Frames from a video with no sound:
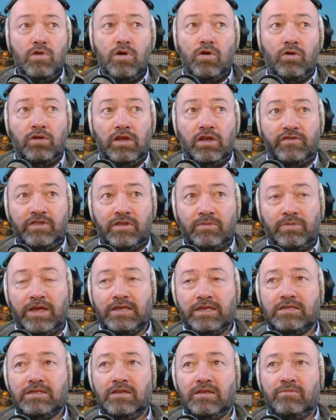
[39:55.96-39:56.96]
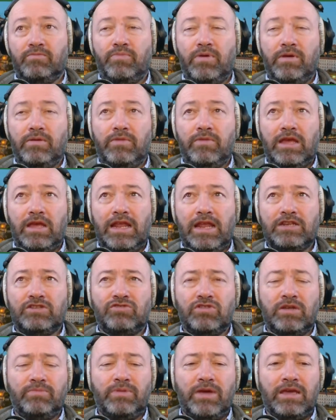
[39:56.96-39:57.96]
over the place. The
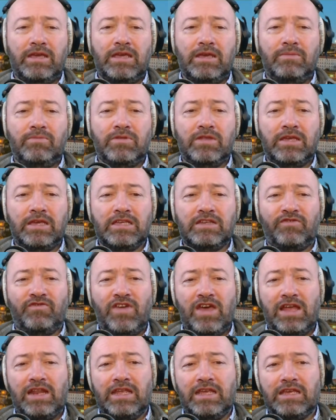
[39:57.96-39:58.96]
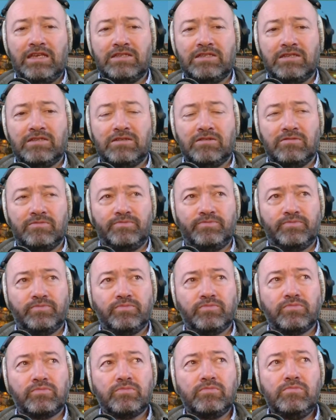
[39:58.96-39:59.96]
electronic banking thing is fairly easy to
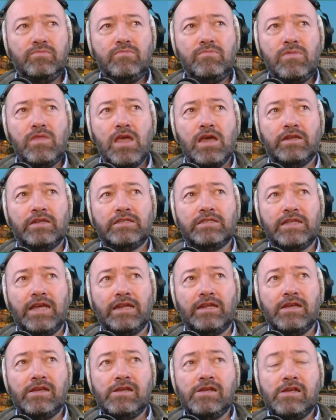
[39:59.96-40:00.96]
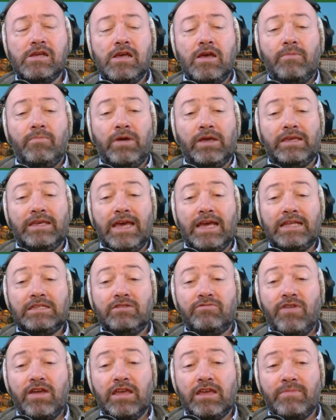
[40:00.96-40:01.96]
understand? But get a
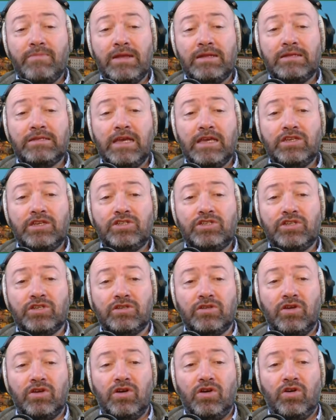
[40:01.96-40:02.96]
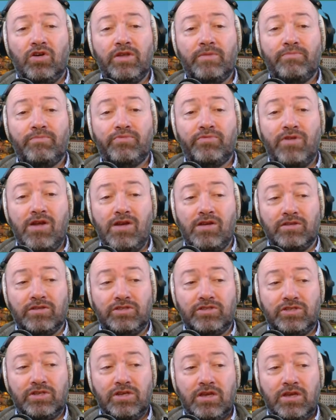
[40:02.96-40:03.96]
recommendation on a
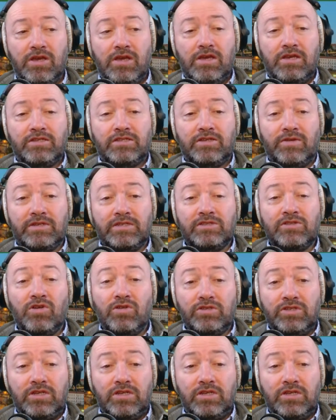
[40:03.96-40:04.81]
branch. So it's not